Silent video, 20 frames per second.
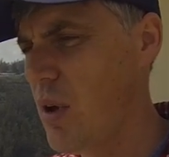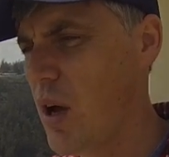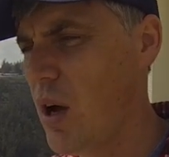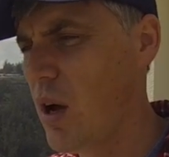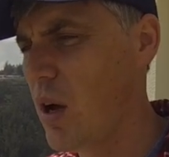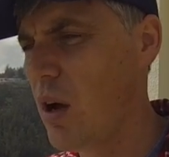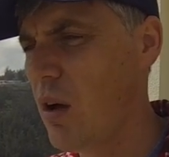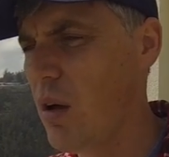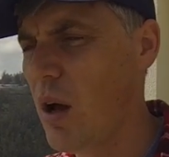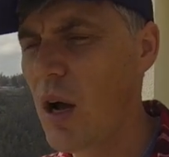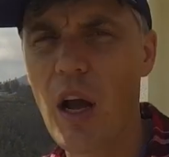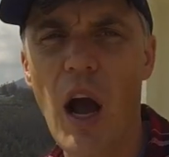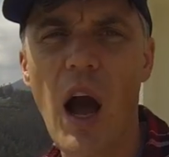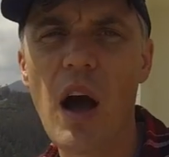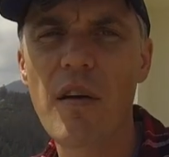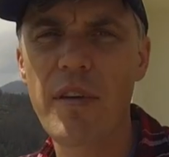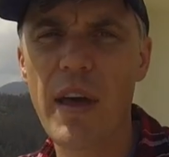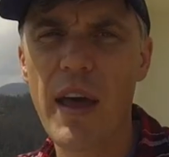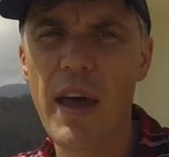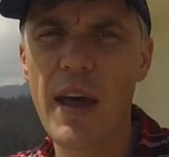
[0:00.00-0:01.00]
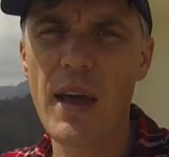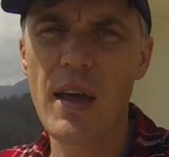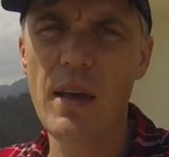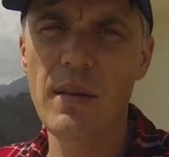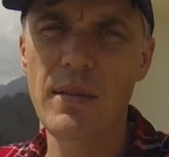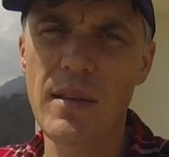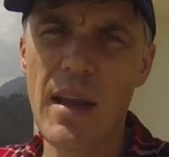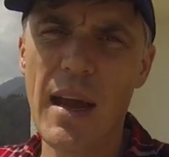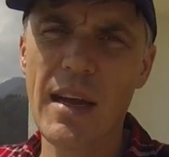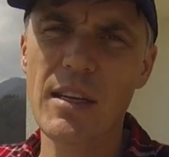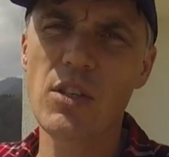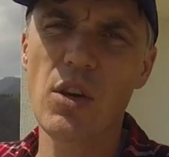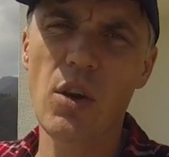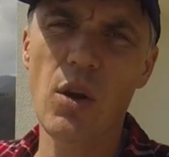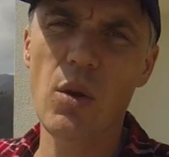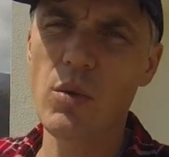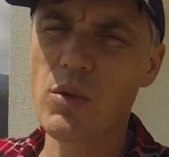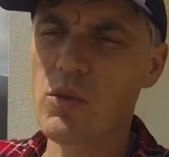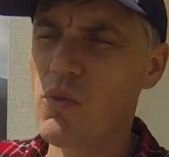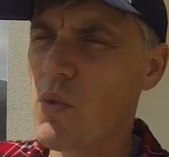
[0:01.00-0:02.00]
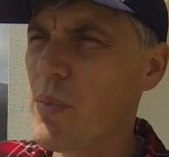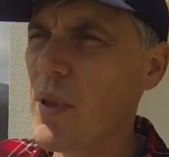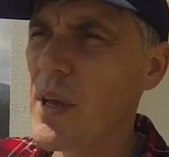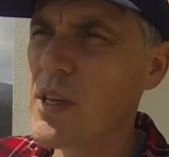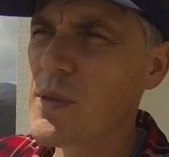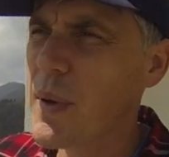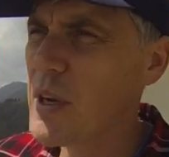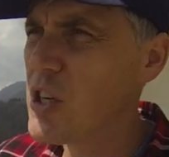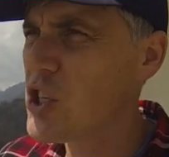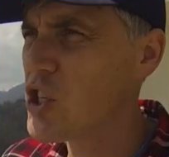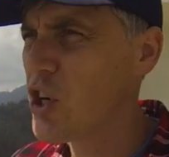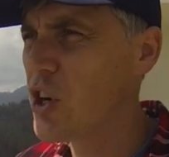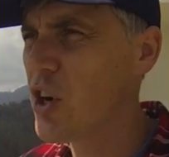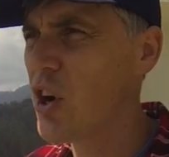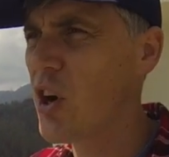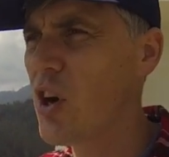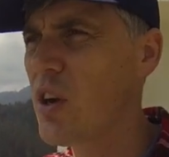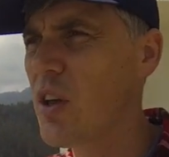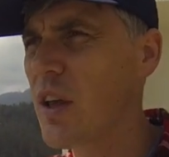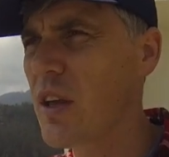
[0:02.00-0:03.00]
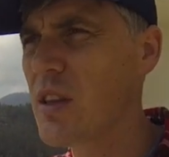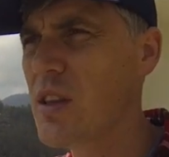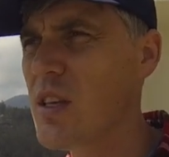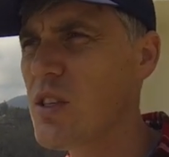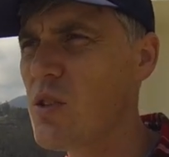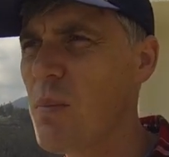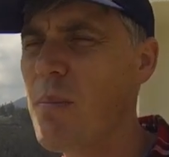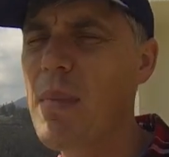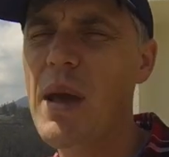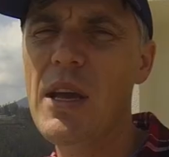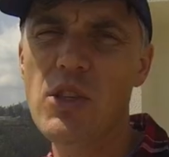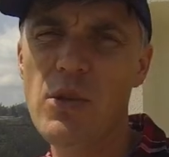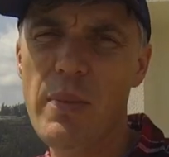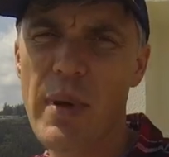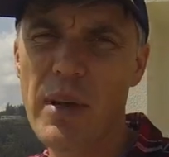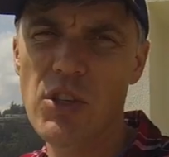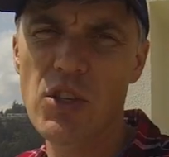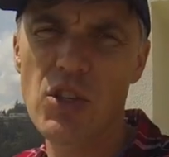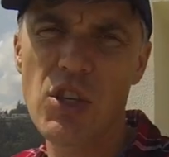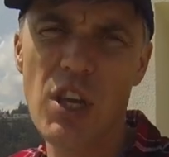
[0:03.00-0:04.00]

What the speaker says: Agave nectar was replaced by sugar. Like, these are major, major